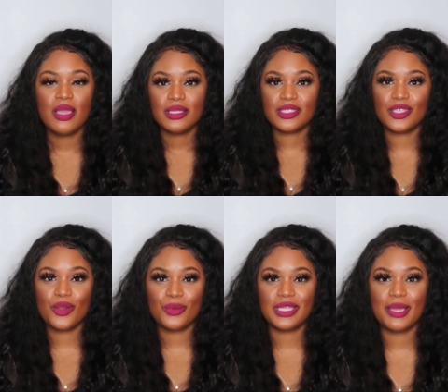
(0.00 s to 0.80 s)

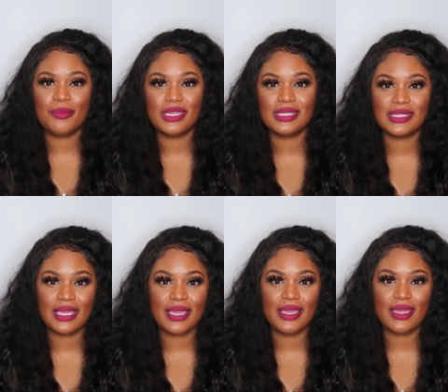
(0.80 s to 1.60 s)
So with that being
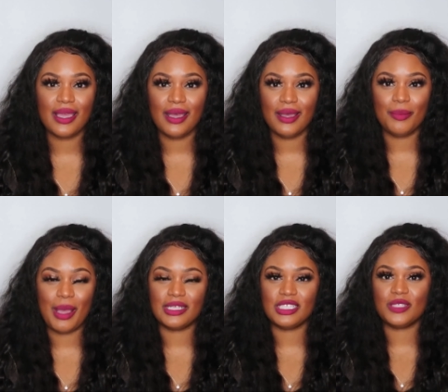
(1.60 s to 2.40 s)
said,
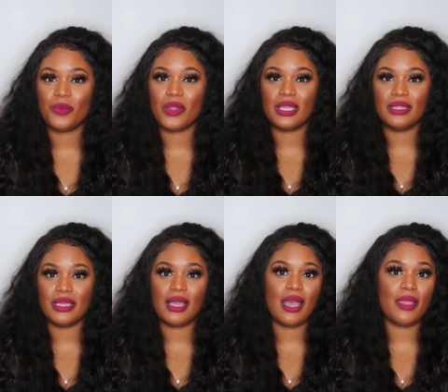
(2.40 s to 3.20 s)
I just pray
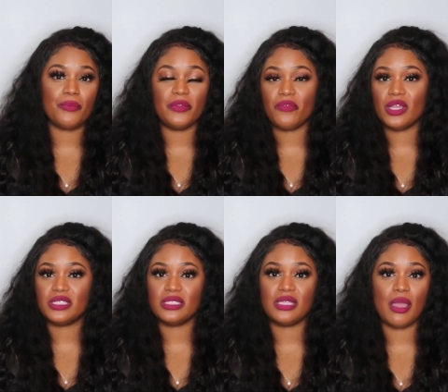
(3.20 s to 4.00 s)
that God
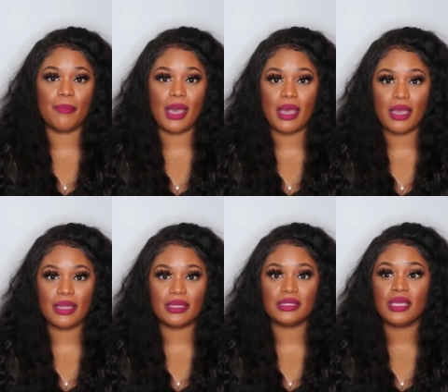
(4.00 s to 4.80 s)
refreshes our
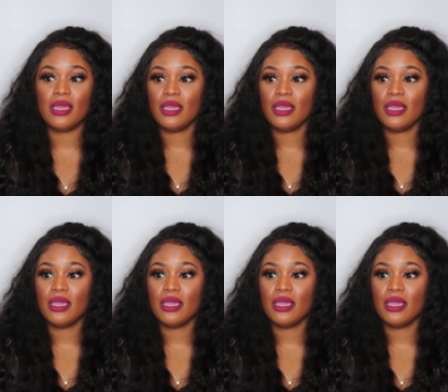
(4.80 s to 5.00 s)
minds,